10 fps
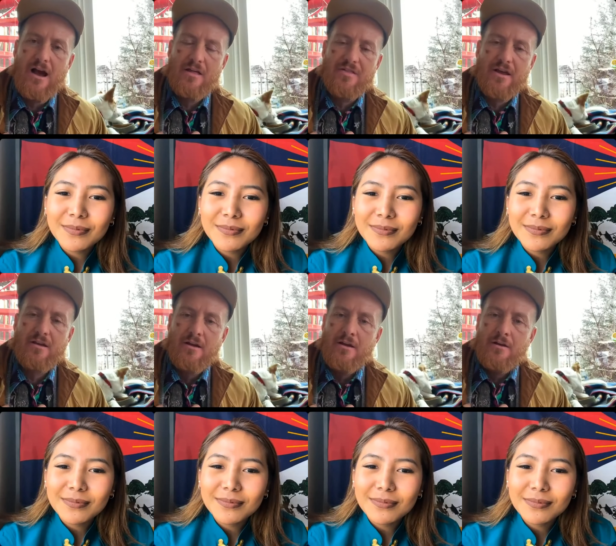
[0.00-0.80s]
Speaker 1: I
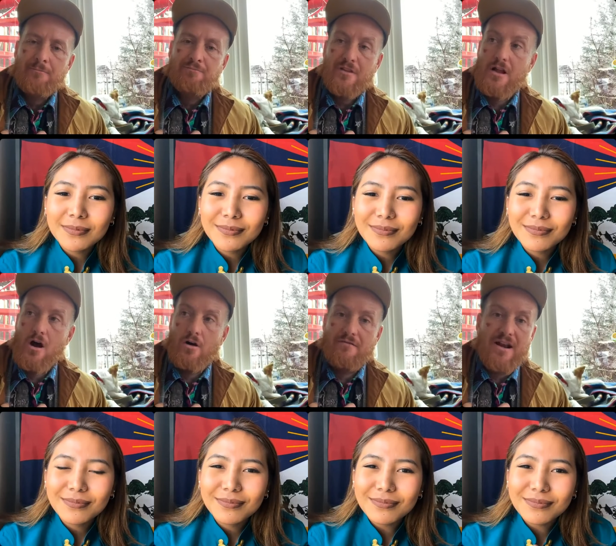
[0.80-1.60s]
think, you
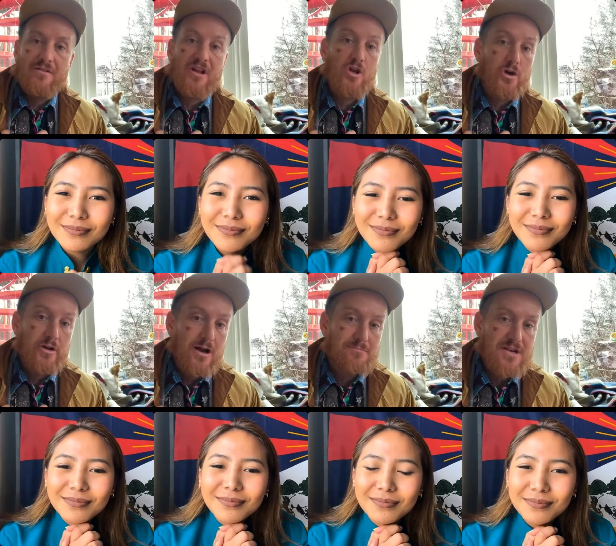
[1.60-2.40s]
know, if anything
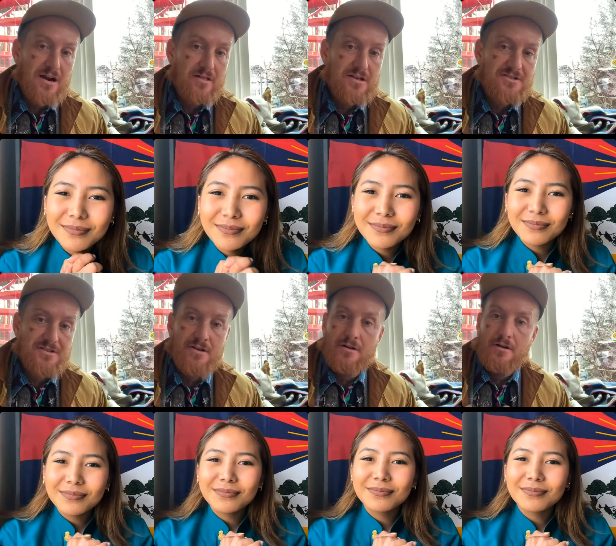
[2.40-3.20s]
good comes out of
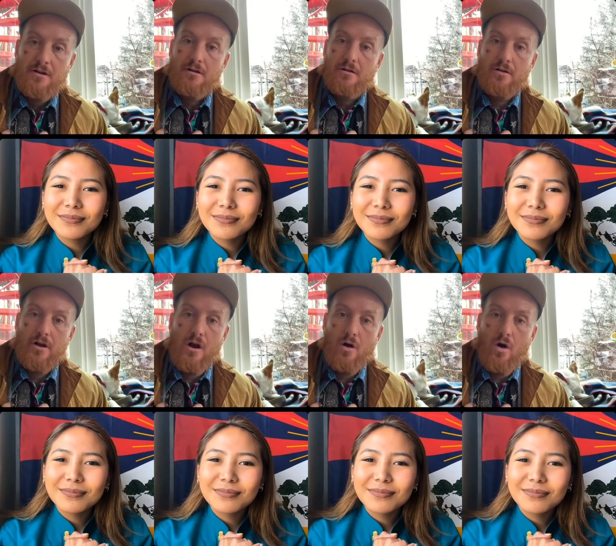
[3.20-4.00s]
this,
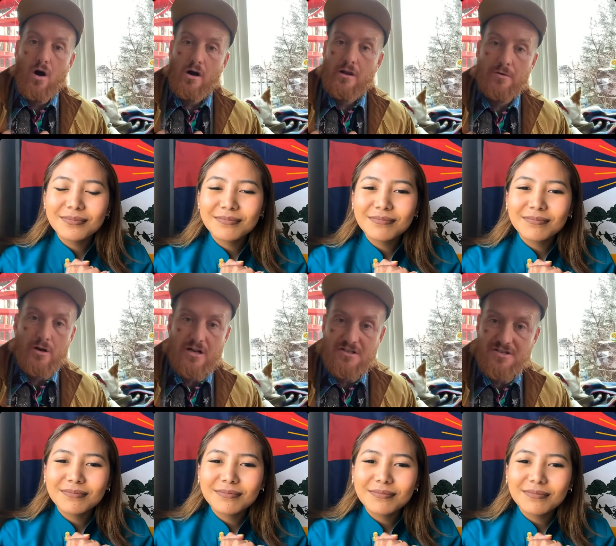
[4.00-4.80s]
you know, our
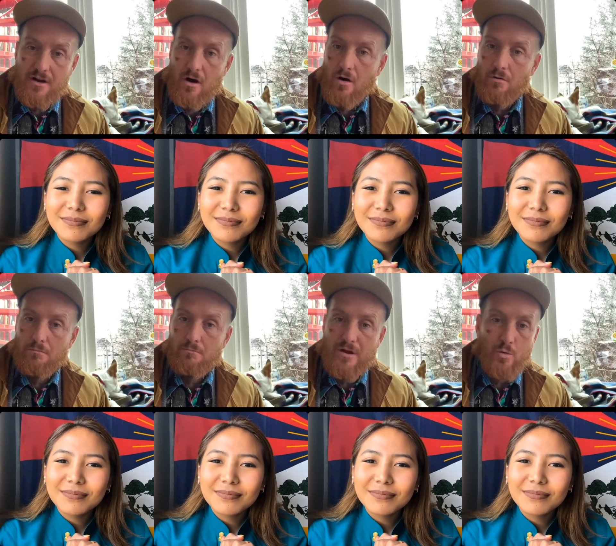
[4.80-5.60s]
communities can all
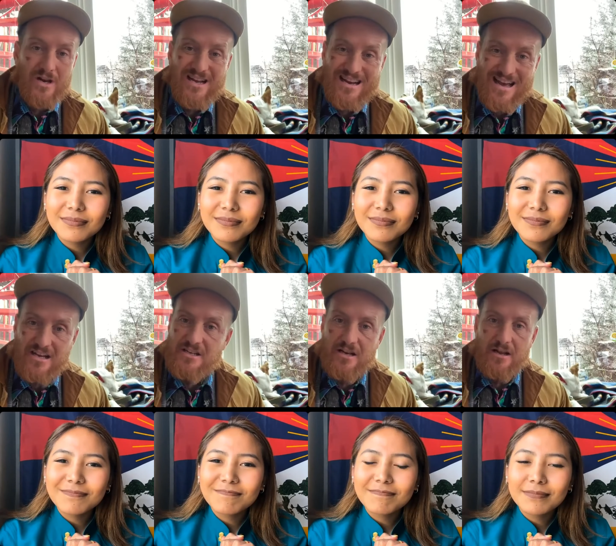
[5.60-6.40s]
be
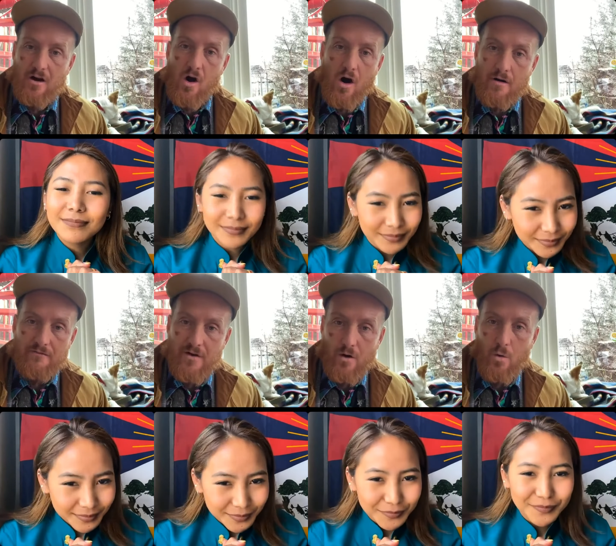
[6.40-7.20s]
reconnected in a
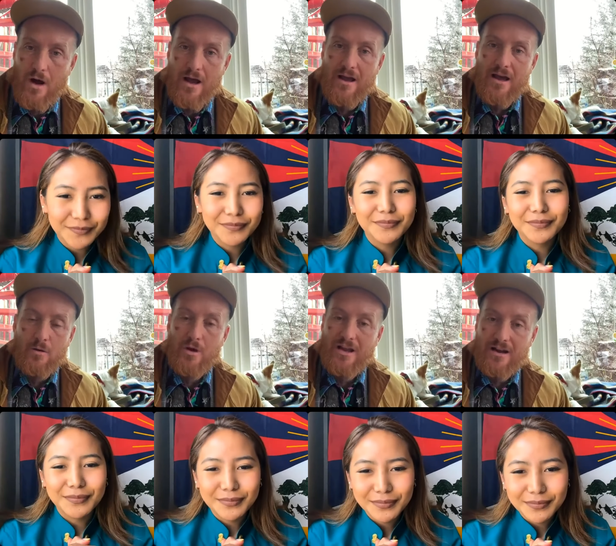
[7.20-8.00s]
heartfelt way,
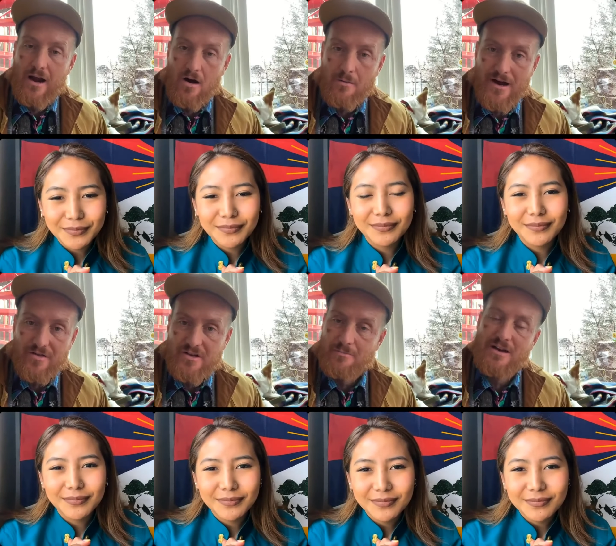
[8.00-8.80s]
and we can care
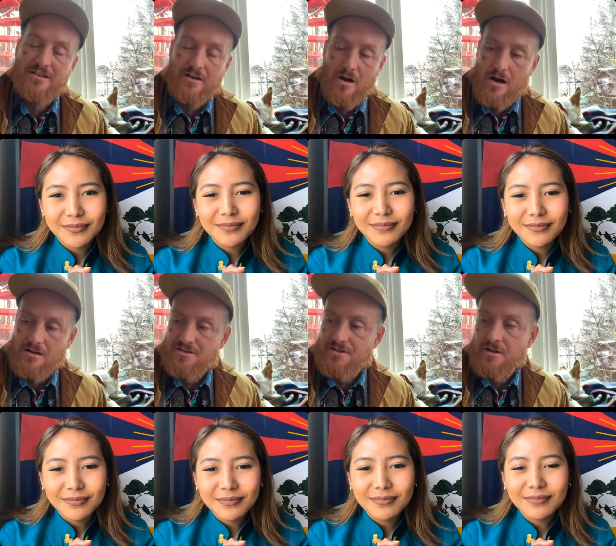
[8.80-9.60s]
about the Tibetan
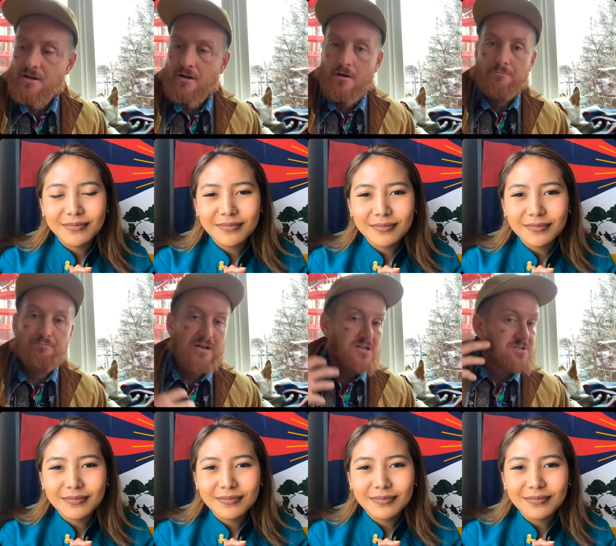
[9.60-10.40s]
cause
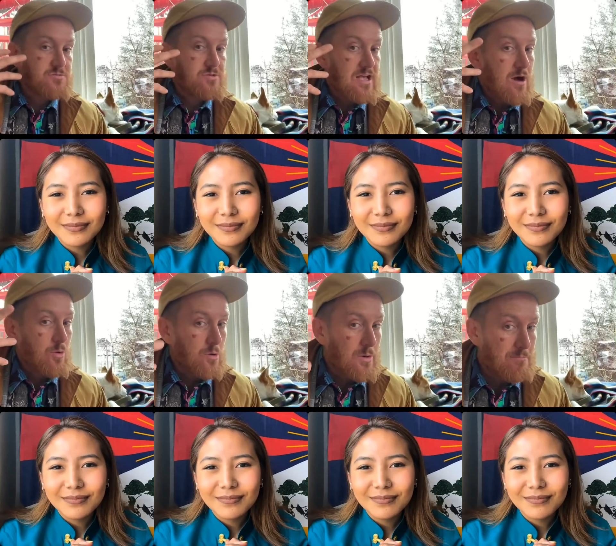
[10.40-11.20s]
because now
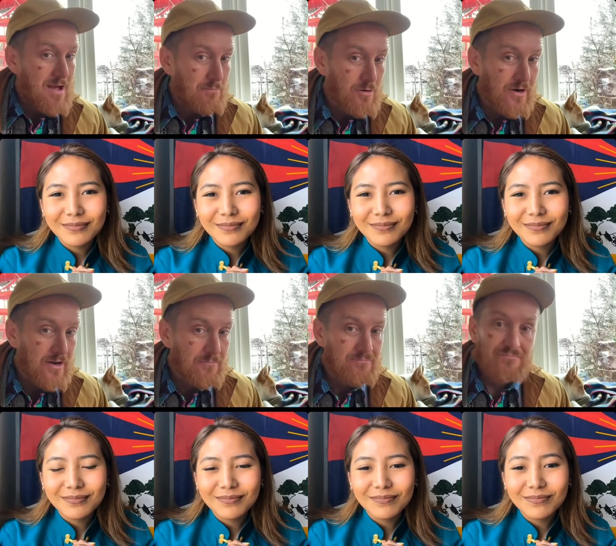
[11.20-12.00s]
we're
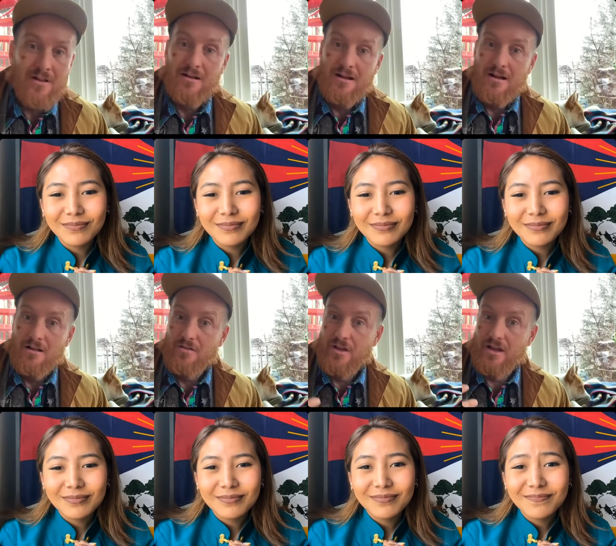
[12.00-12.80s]
remembering
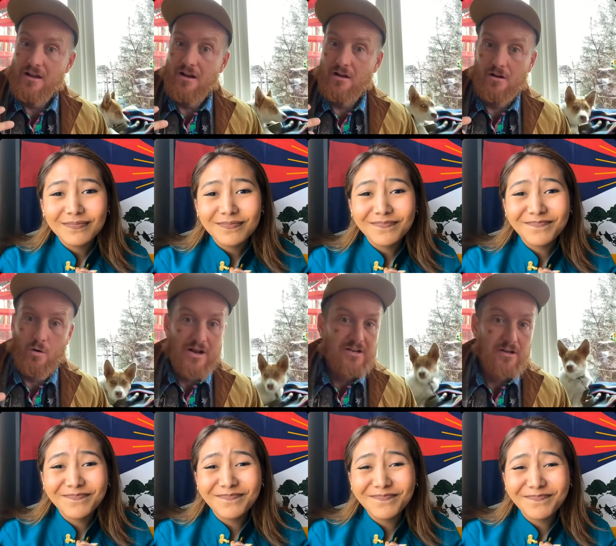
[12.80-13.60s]
the
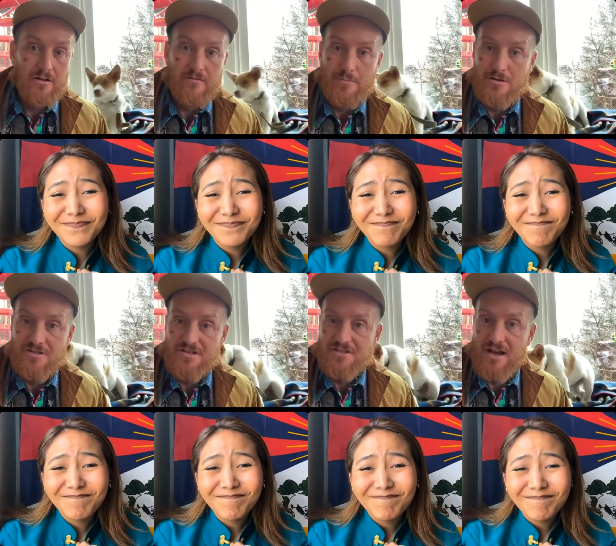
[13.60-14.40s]
great deal of
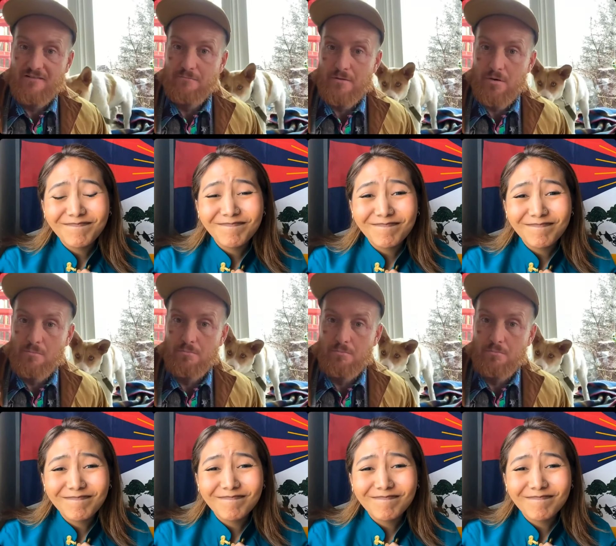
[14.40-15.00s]
abuses that have been